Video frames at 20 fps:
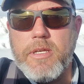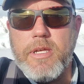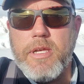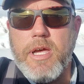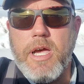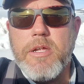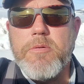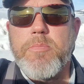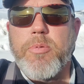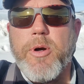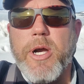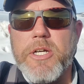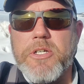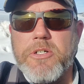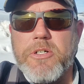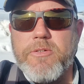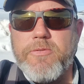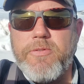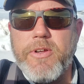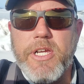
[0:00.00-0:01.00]

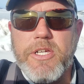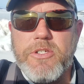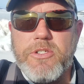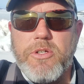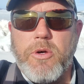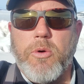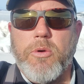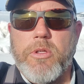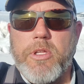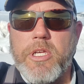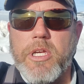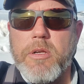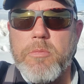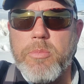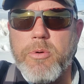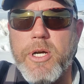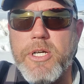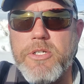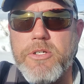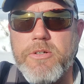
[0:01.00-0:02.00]
unpressured fish, totally
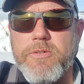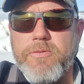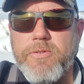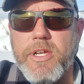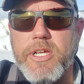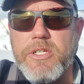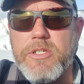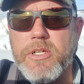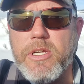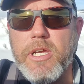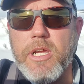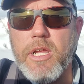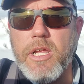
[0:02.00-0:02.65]
unpressured fish,